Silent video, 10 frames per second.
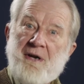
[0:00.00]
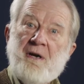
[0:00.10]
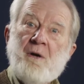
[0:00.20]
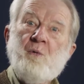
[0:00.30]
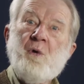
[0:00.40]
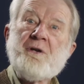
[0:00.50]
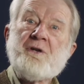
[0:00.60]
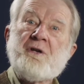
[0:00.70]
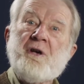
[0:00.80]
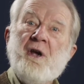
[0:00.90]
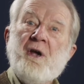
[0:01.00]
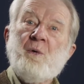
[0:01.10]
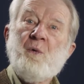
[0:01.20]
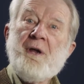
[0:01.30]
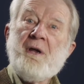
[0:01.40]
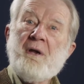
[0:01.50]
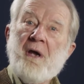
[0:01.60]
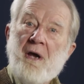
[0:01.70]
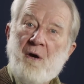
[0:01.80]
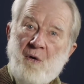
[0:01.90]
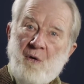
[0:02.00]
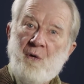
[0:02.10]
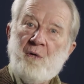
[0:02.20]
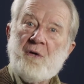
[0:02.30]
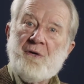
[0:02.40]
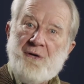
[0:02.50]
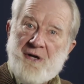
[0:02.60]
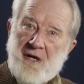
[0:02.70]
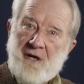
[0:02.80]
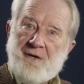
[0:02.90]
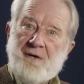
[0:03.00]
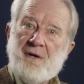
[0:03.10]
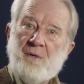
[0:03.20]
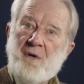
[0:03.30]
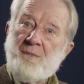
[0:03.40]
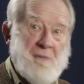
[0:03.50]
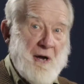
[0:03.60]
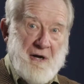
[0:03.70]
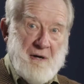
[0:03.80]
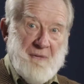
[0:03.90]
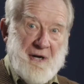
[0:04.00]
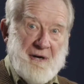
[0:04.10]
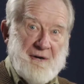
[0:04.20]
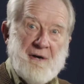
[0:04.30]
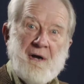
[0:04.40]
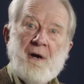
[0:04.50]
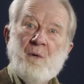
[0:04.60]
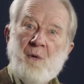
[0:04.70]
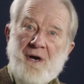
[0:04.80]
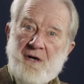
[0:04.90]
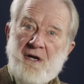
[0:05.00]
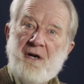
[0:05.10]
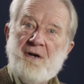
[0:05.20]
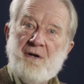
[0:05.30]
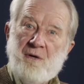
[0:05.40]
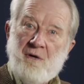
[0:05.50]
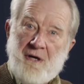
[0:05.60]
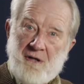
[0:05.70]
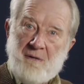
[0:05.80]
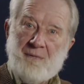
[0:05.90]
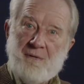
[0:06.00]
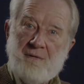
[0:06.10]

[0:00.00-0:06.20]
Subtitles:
in which we all need, with Mungo Man, we need your help.